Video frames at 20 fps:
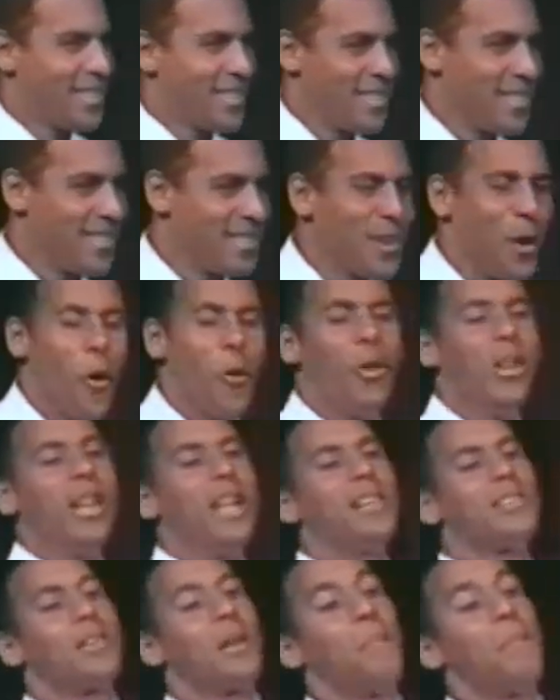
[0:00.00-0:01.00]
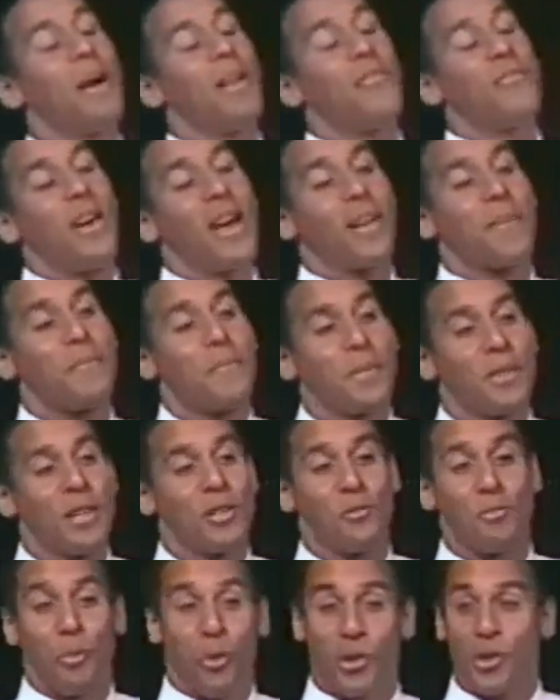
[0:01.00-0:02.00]
It's a whole list. Matter of fact,
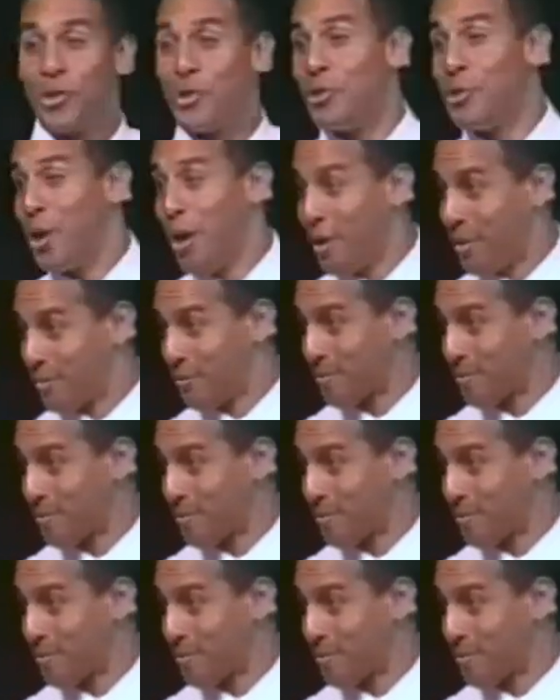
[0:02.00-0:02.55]
there's more than you know.